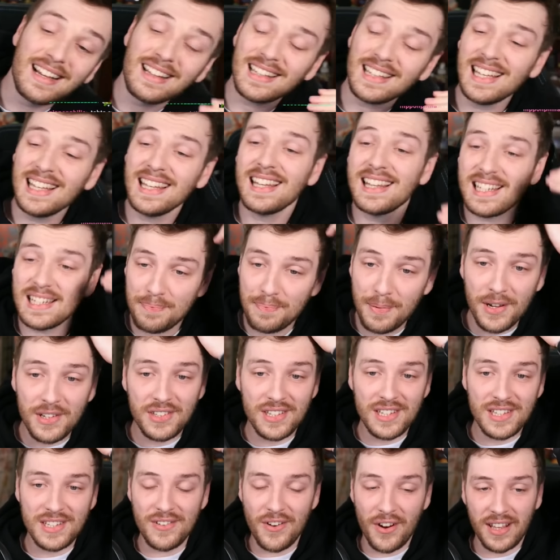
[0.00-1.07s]
Clearly, this
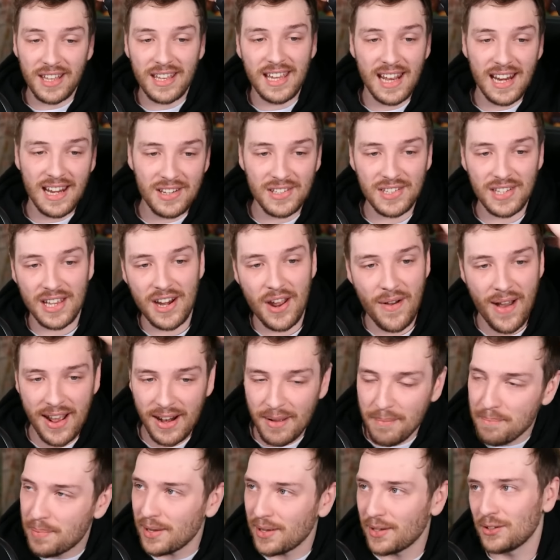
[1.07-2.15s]
person is not a kid because they know how
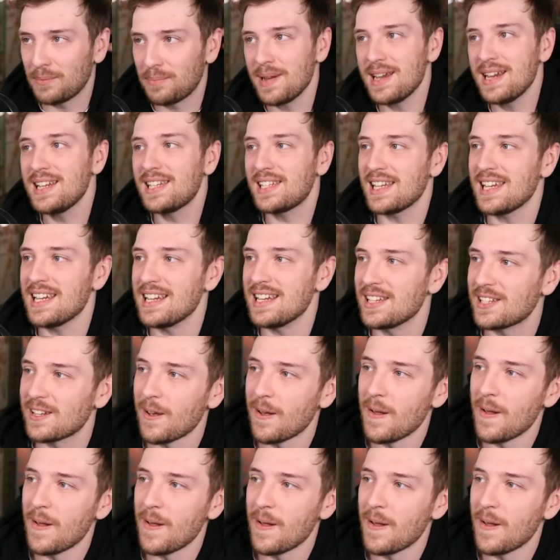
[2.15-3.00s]
to build PCs.